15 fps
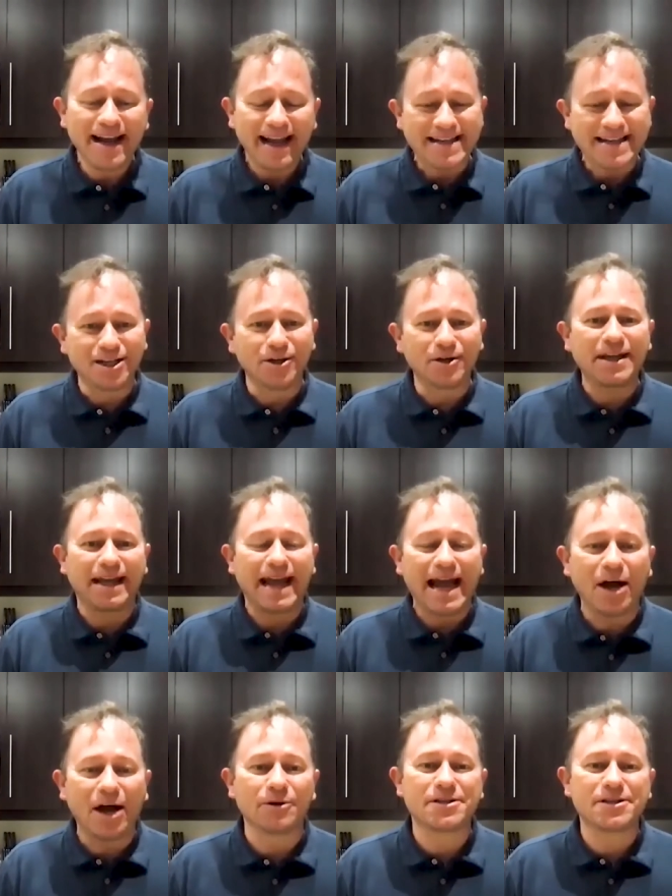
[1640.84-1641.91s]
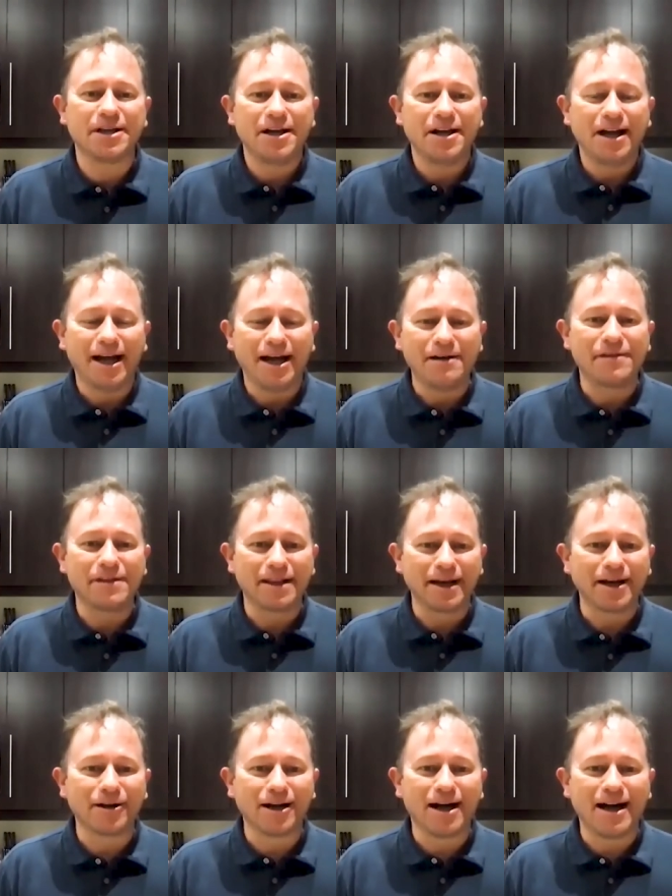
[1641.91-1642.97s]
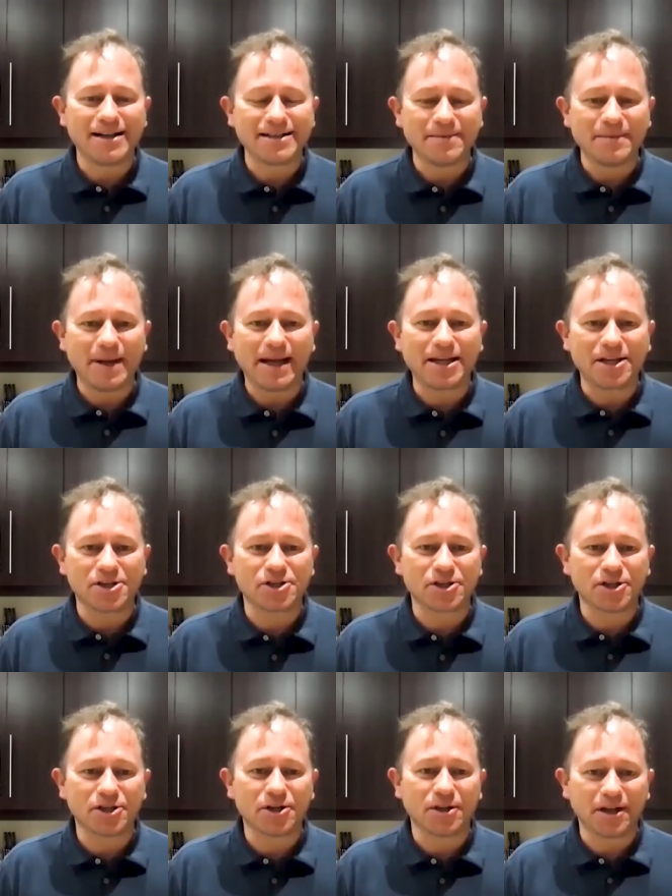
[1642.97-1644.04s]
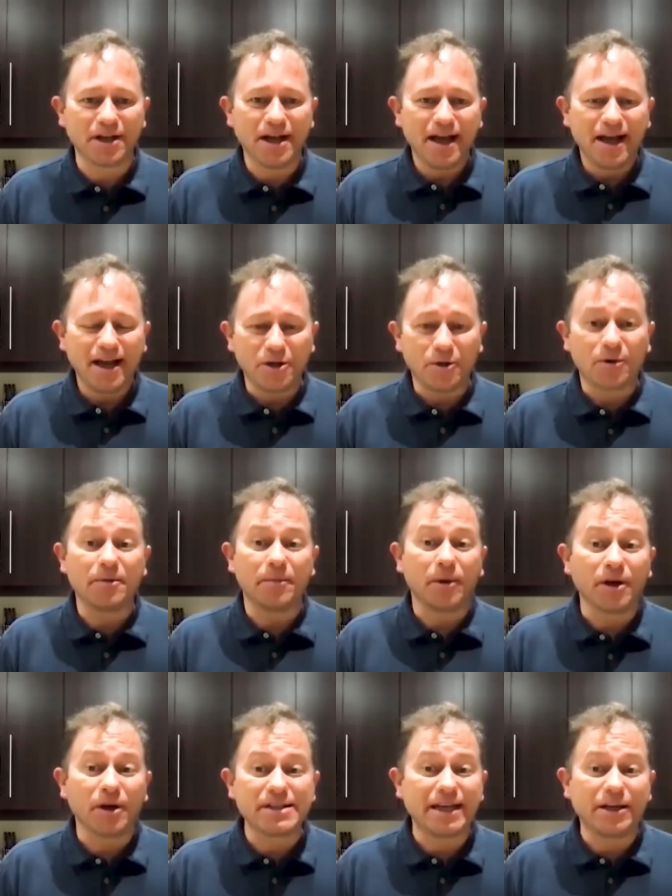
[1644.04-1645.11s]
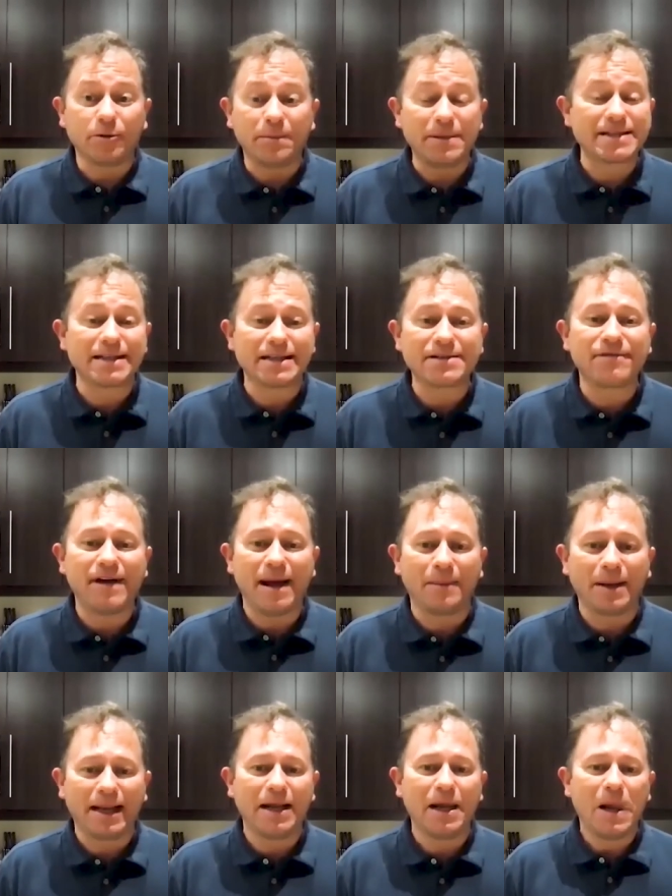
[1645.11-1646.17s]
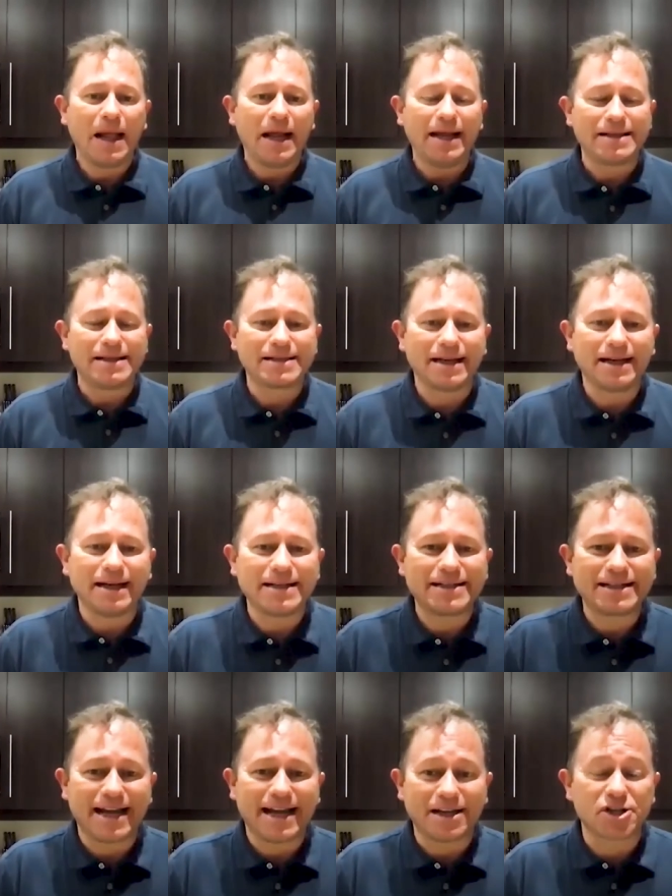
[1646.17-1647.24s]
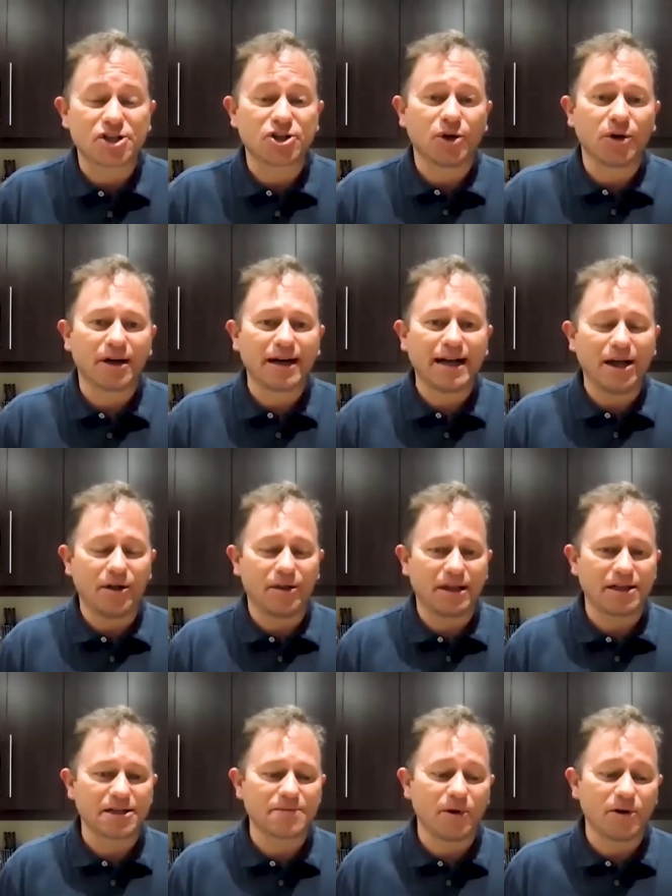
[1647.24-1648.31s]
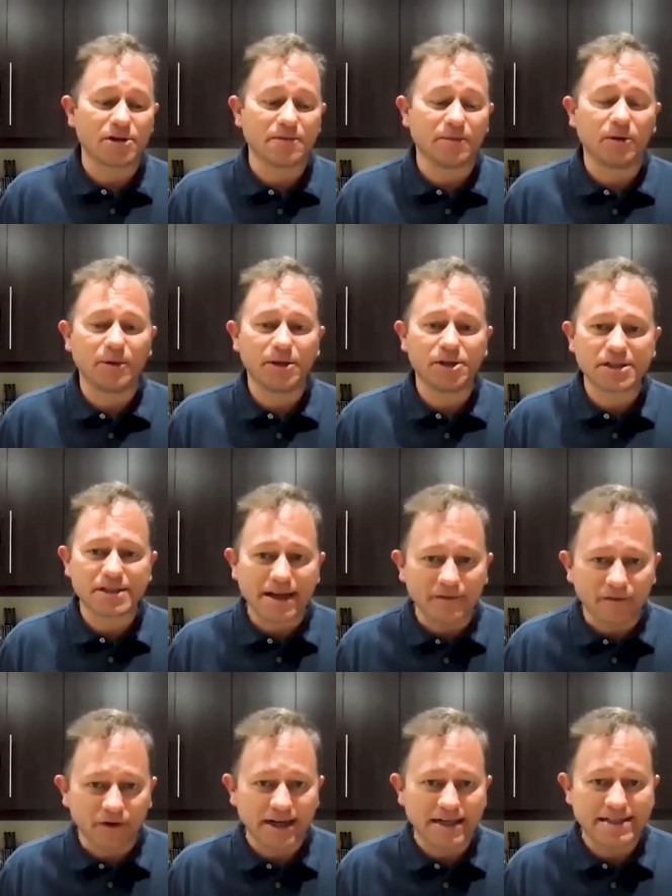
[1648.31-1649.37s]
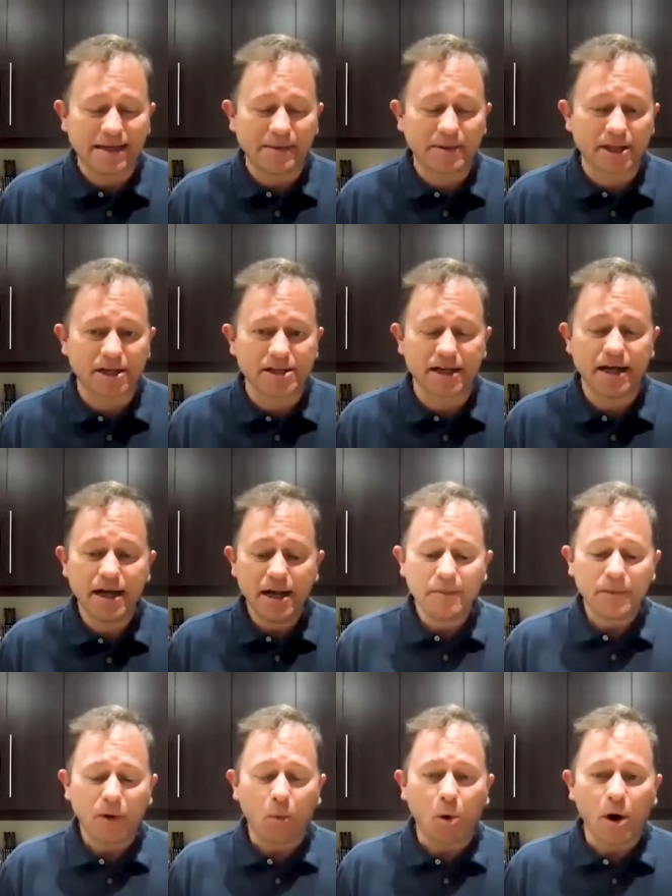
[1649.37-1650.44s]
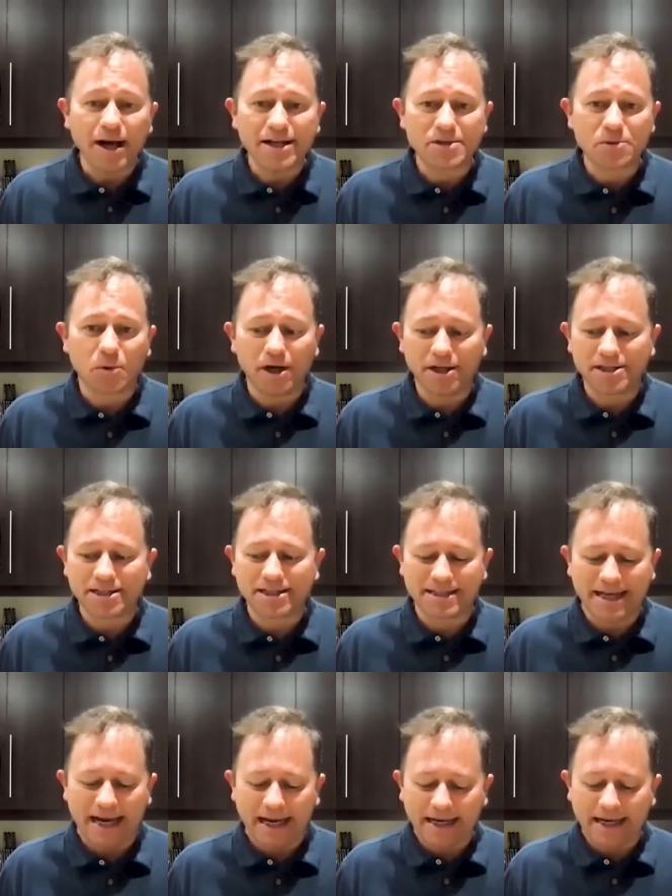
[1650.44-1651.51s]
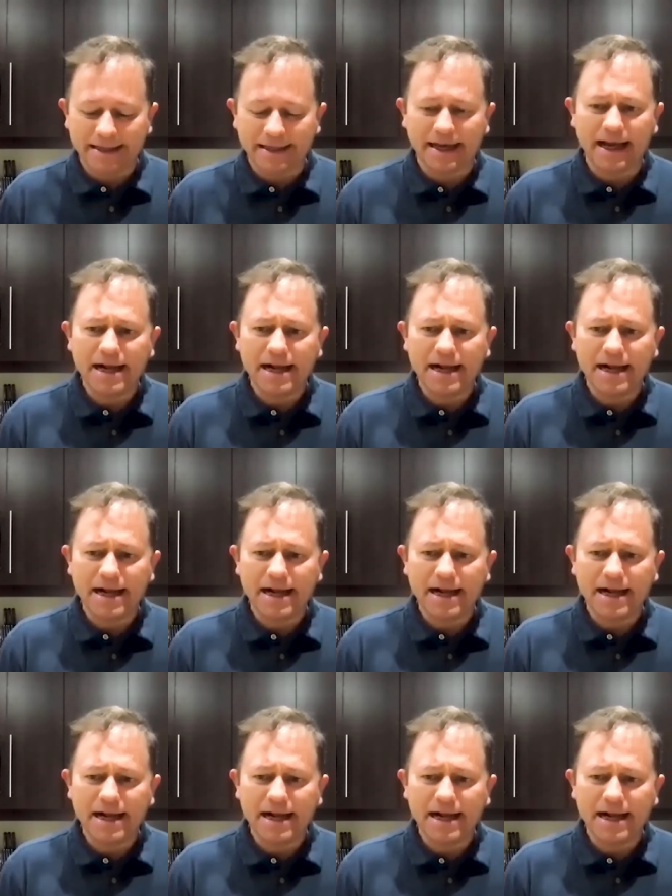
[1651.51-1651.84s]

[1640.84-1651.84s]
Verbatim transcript: Is looking out uh, for the little guys and making sure that your community, your business family, is uh, is staying as strong and healthy as possible, which is never easy. But those are wise words to take, and